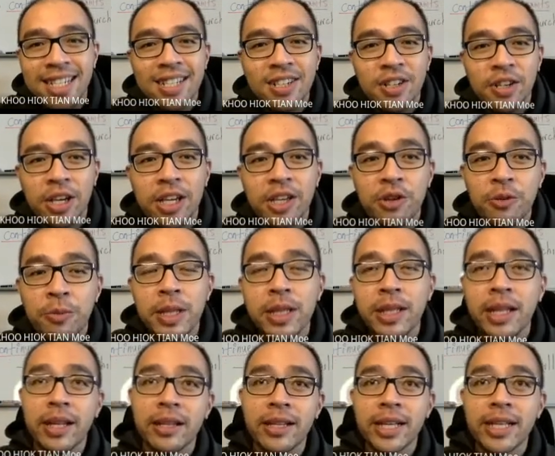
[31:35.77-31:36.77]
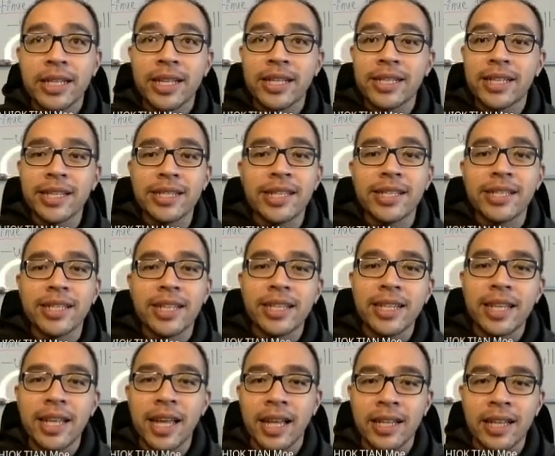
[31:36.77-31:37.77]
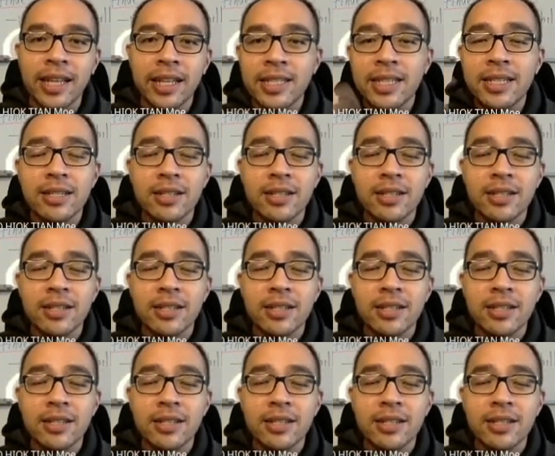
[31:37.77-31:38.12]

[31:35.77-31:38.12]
Okay, you mean they dig, they just,